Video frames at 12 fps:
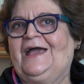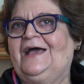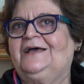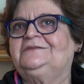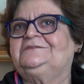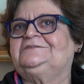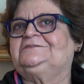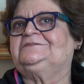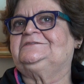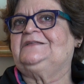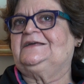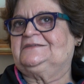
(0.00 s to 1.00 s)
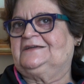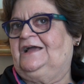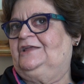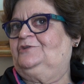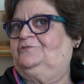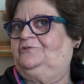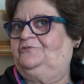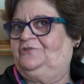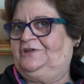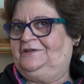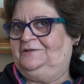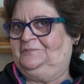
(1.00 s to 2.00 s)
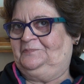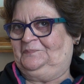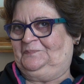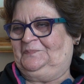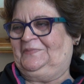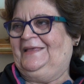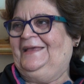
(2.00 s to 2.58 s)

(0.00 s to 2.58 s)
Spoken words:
has that kind of a freedom.